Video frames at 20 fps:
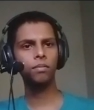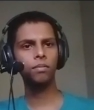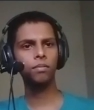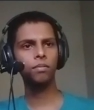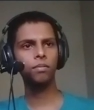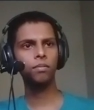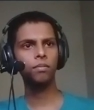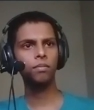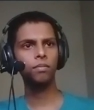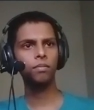
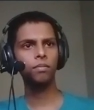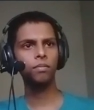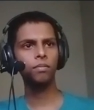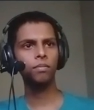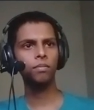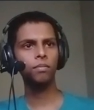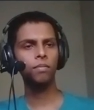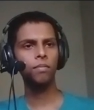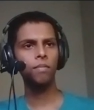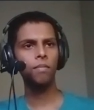
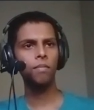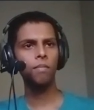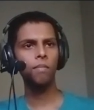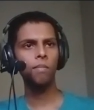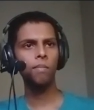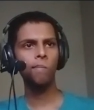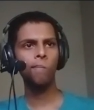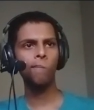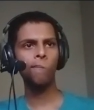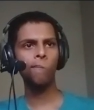
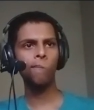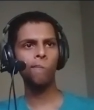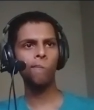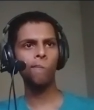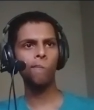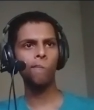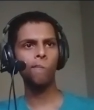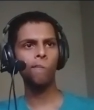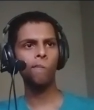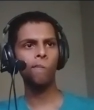
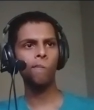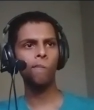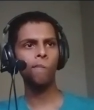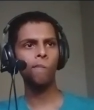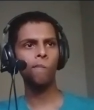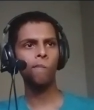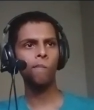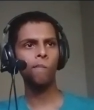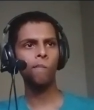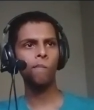
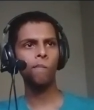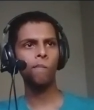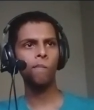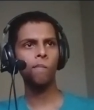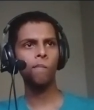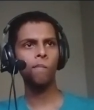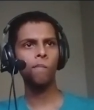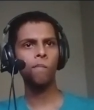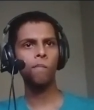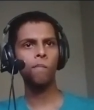
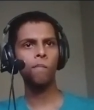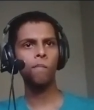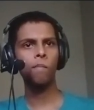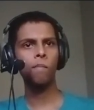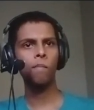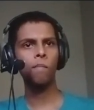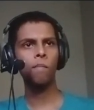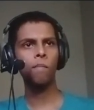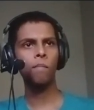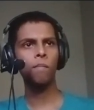
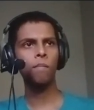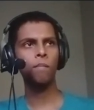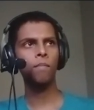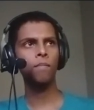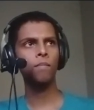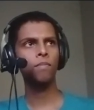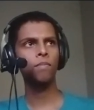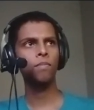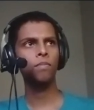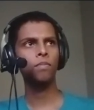
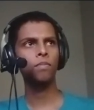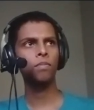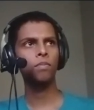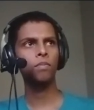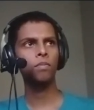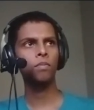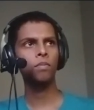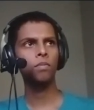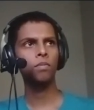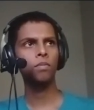
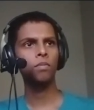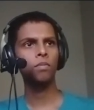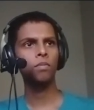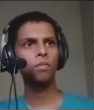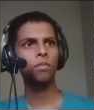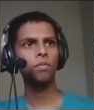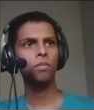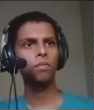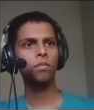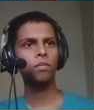
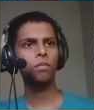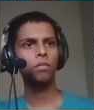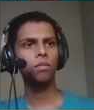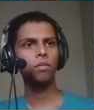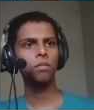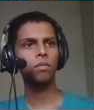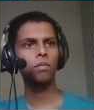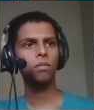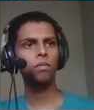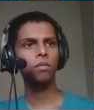
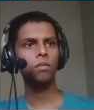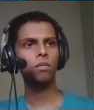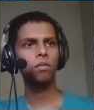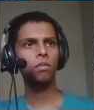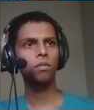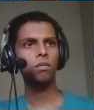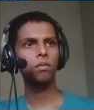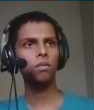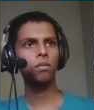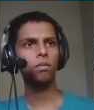
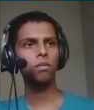Nothing is said.